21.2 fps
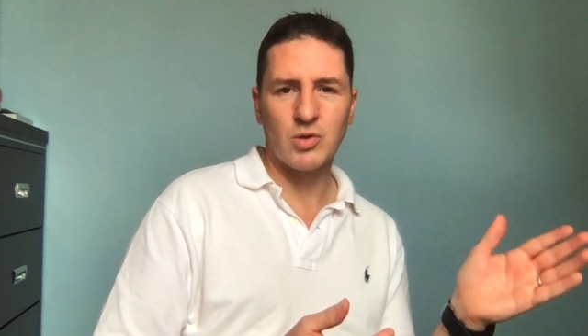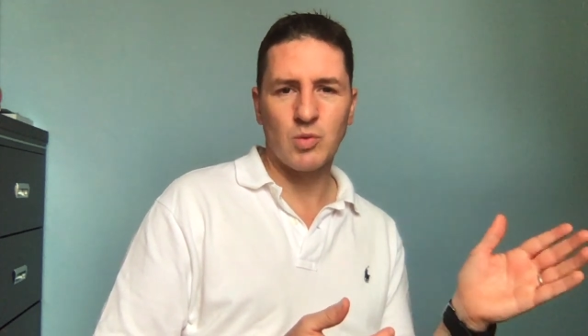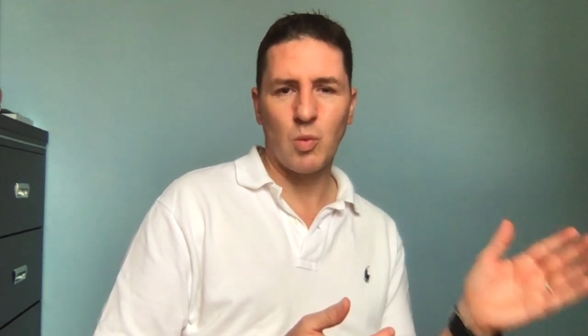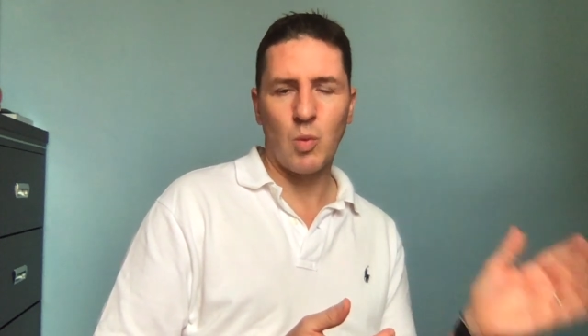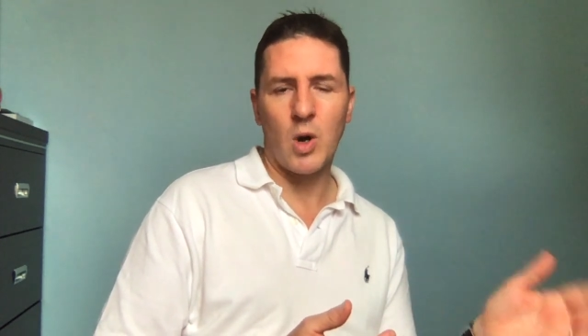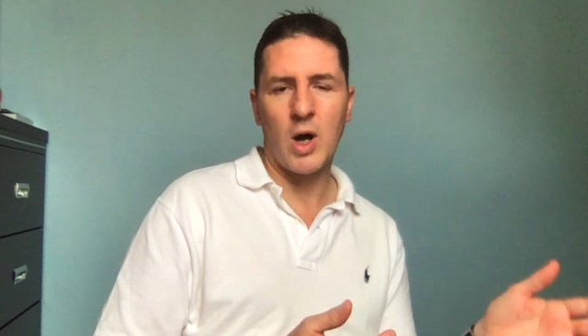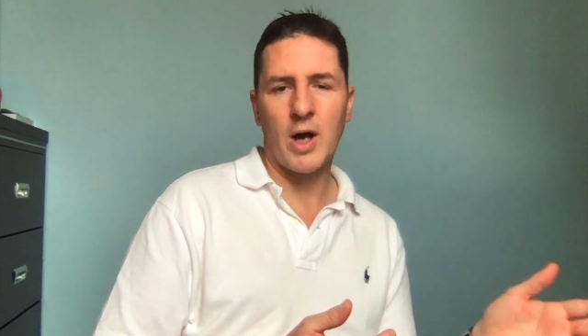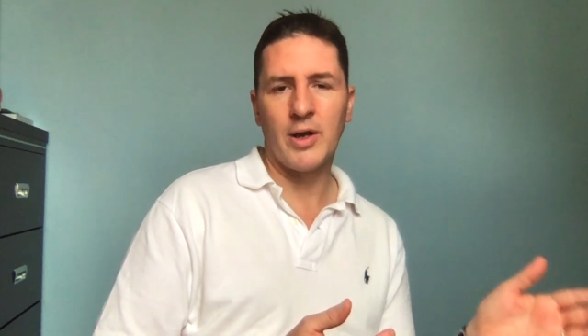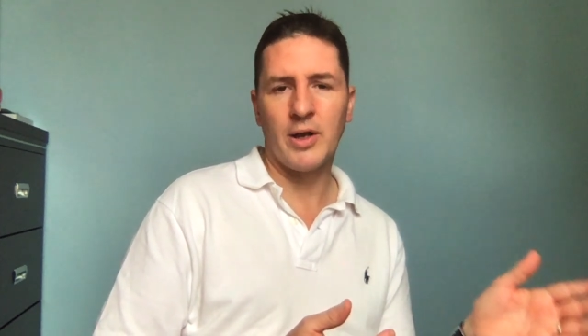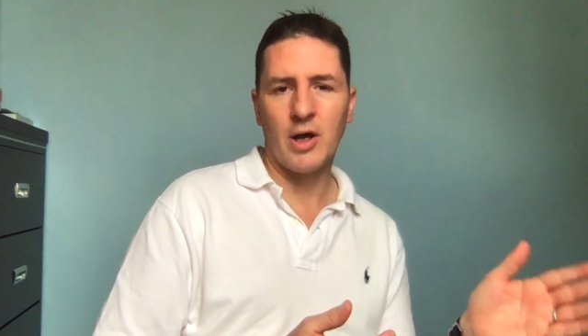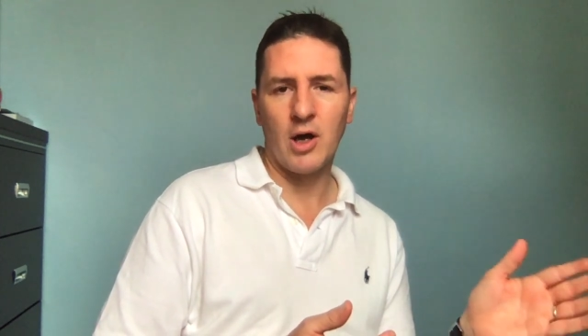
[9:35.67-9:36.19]

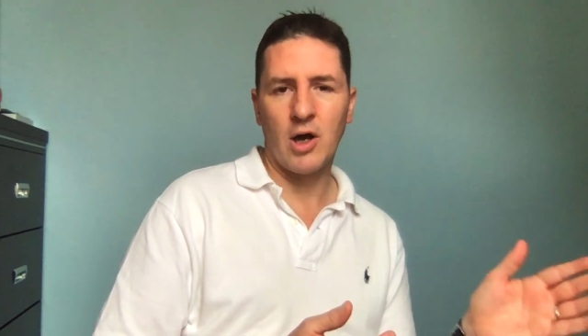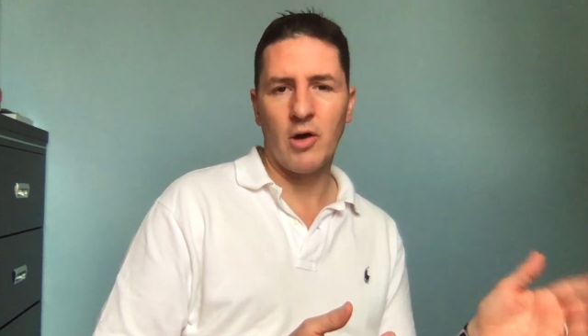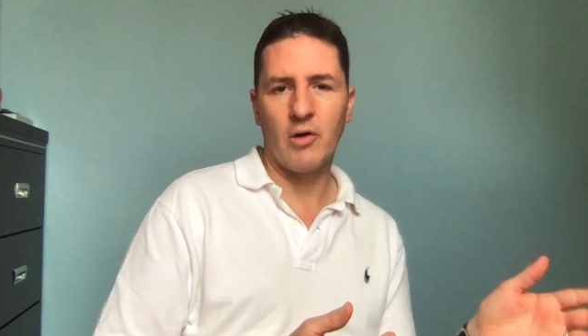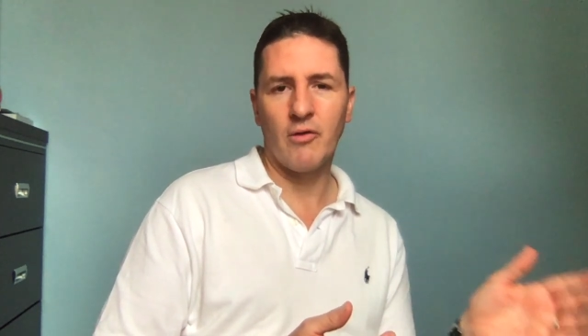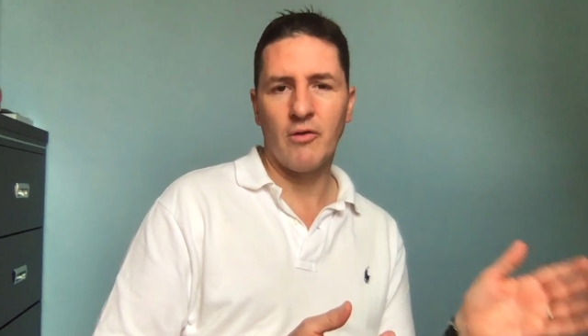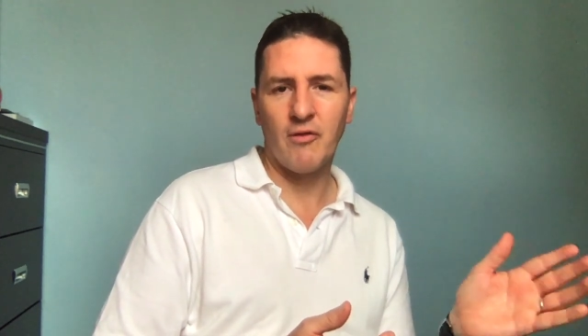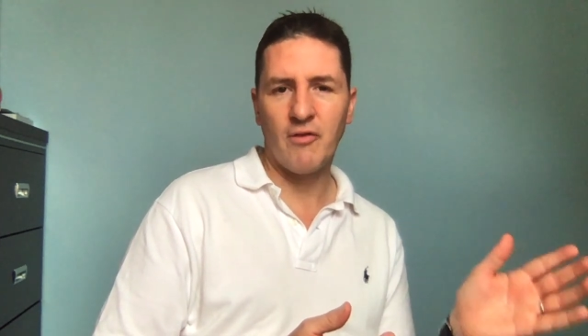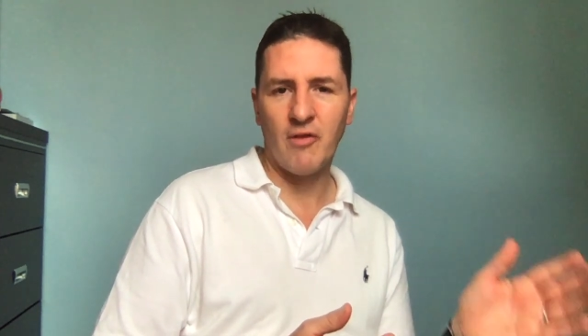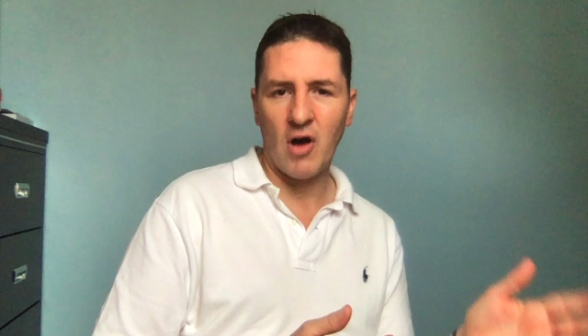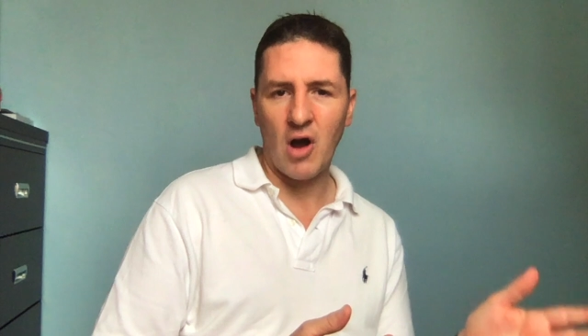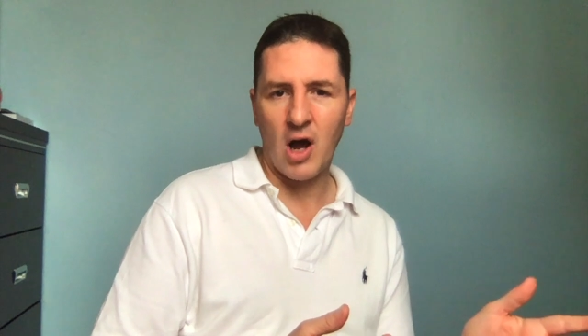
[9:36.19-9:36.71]

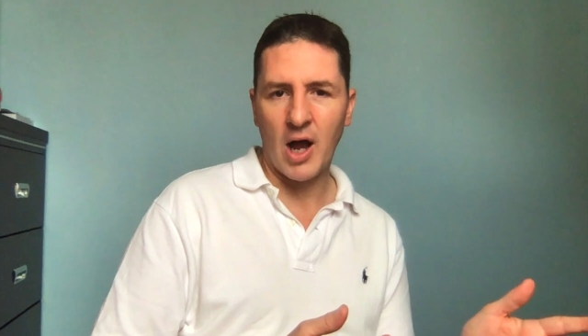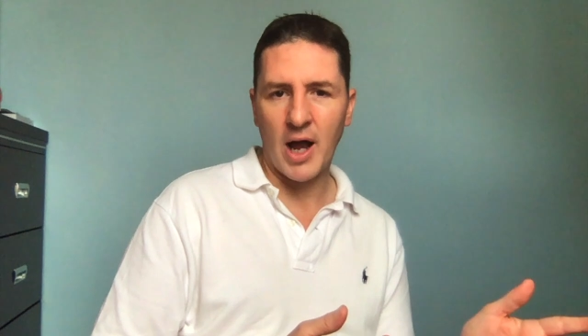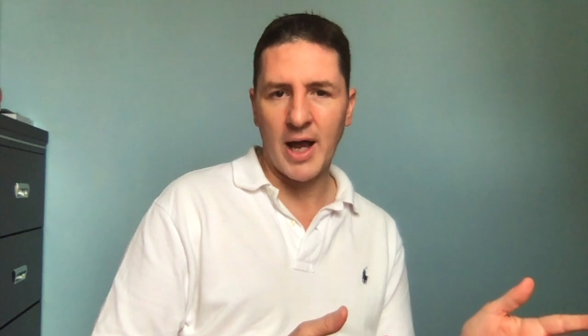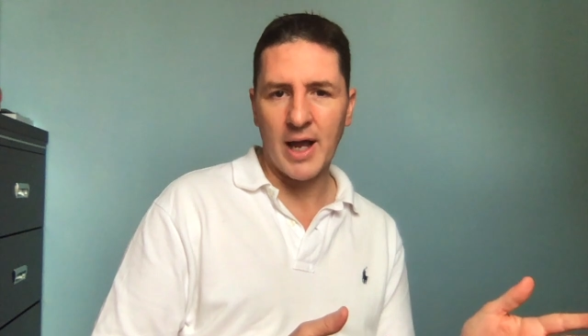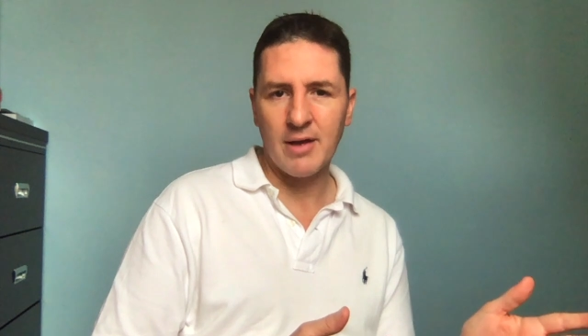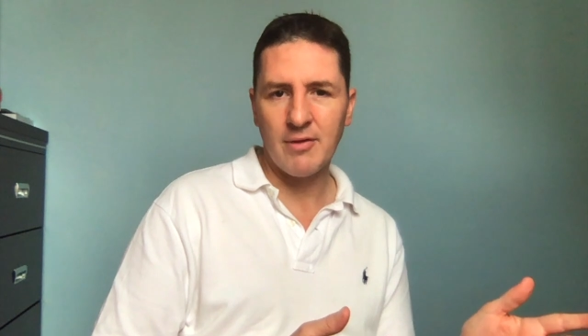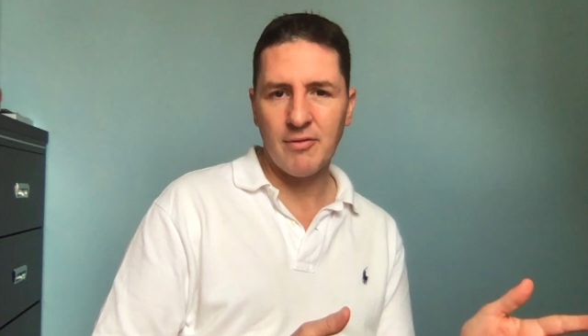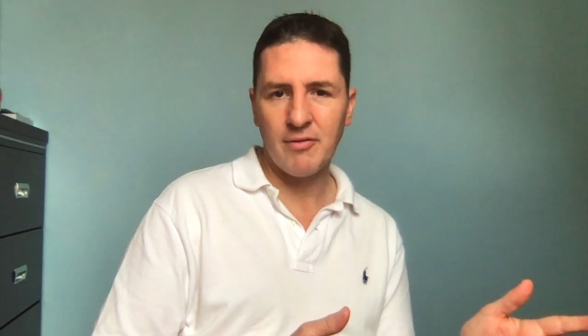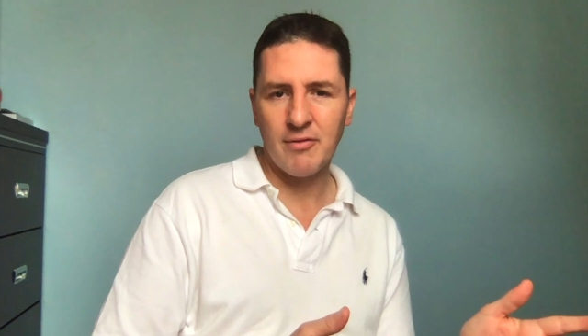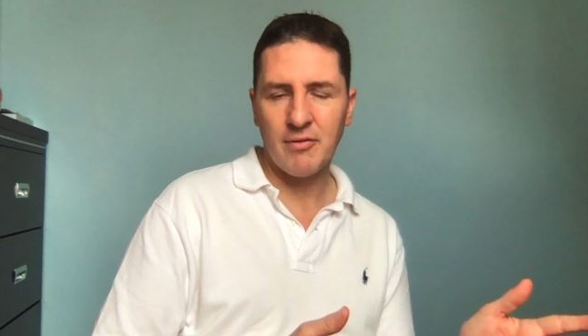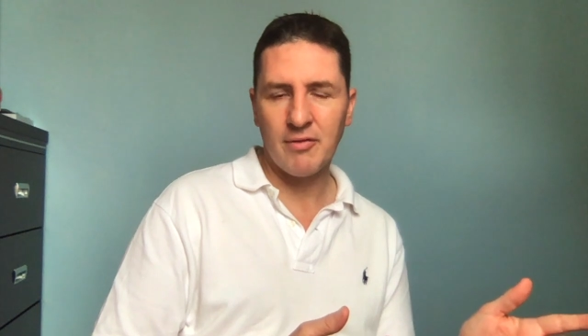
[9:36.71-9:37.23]

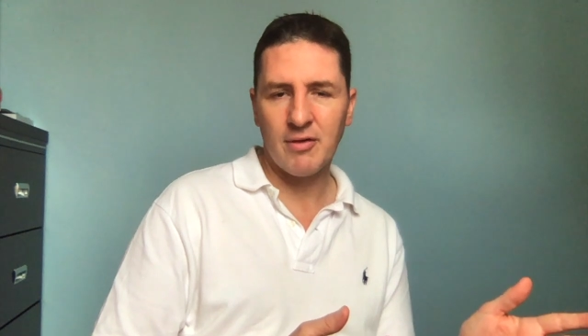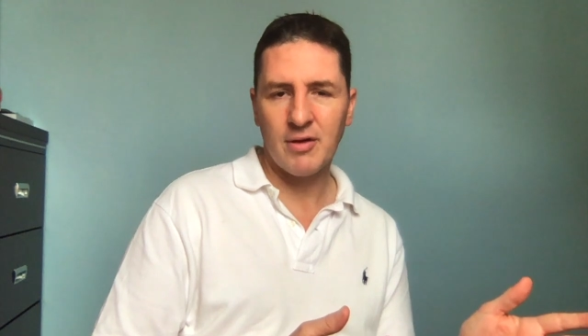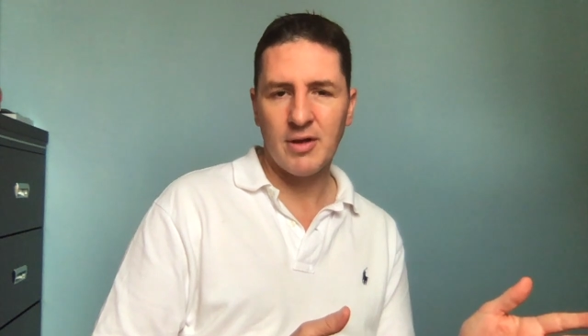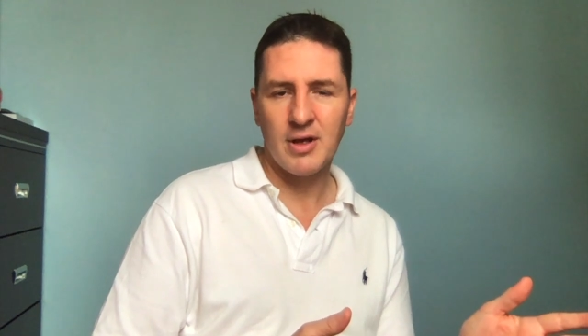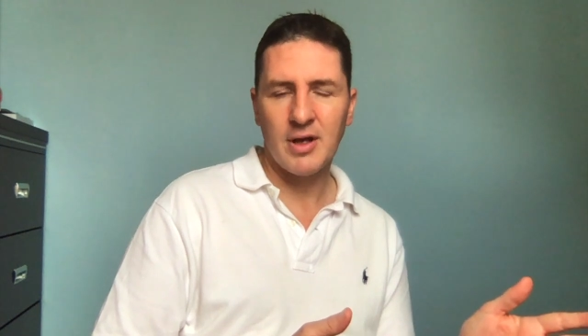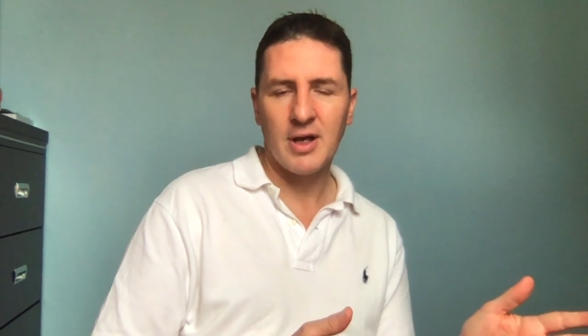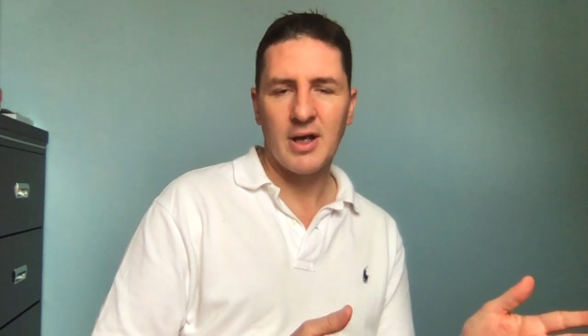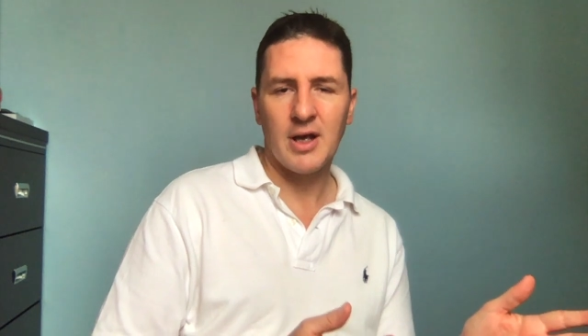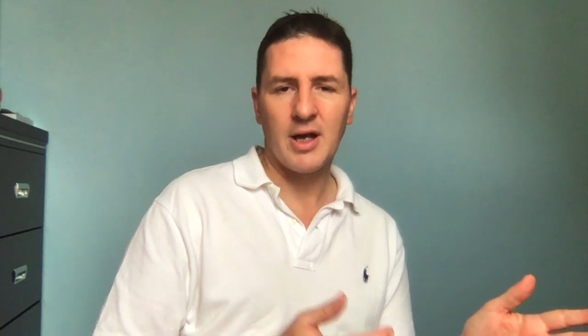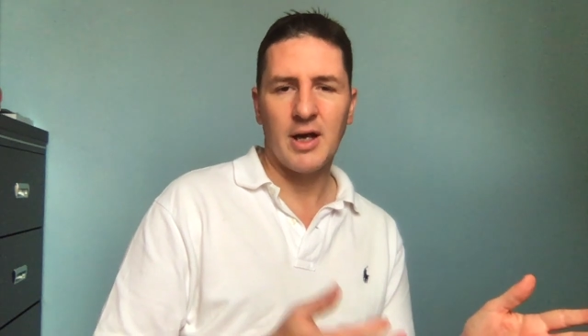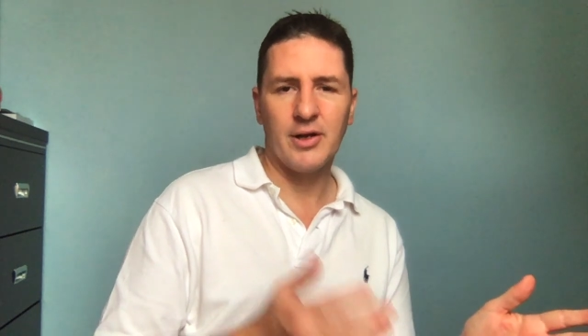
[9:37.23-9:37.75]
105
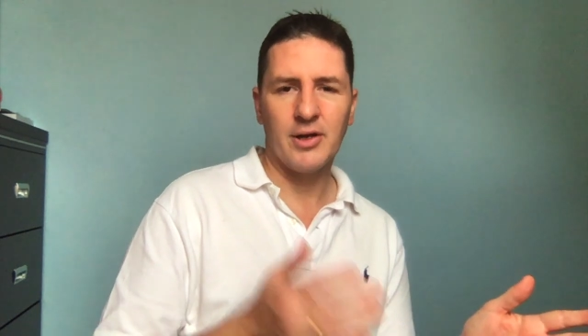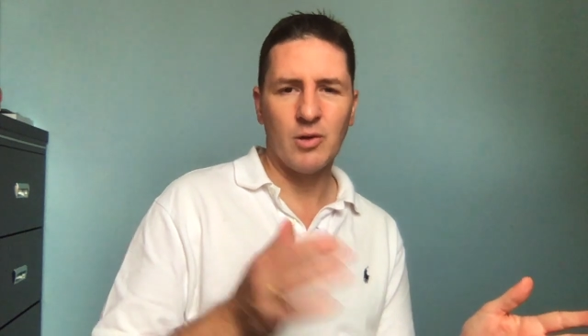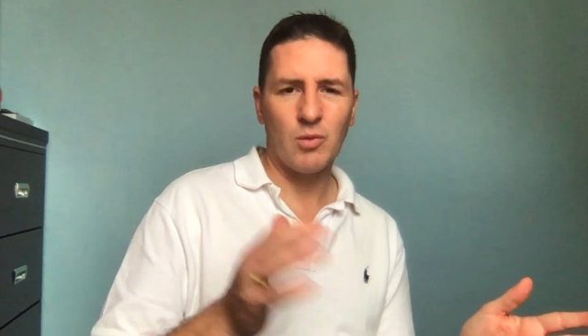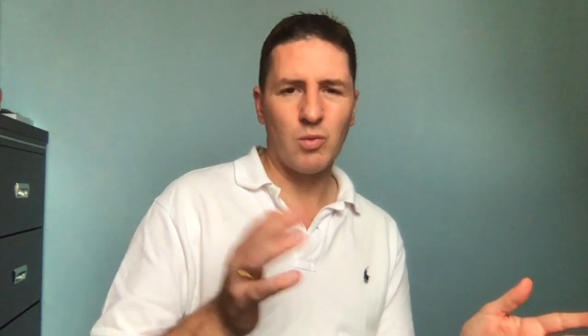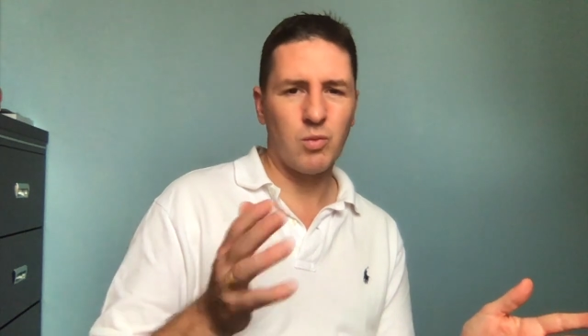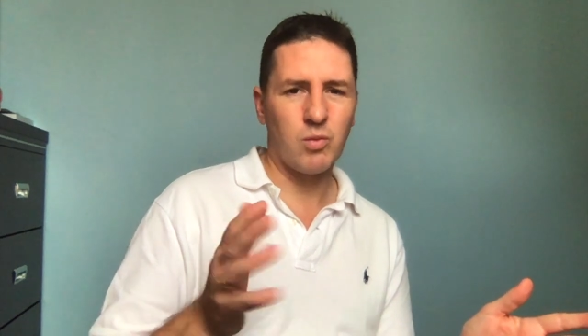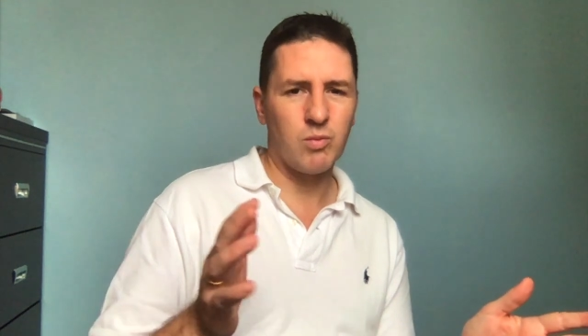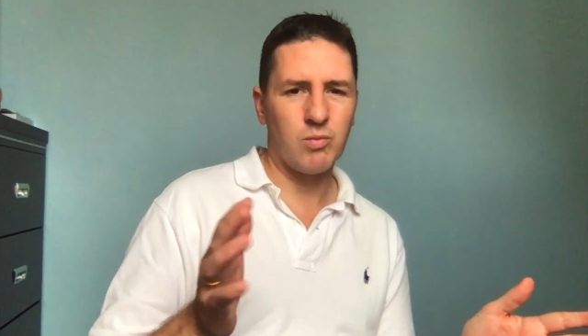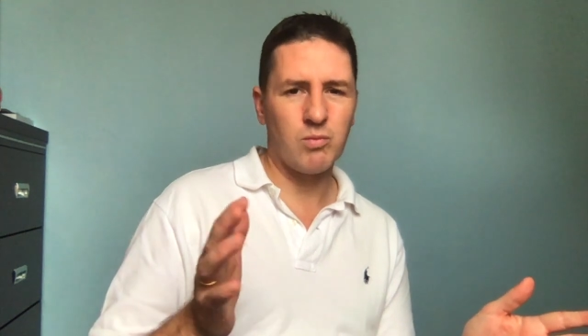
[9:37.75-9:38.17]
and her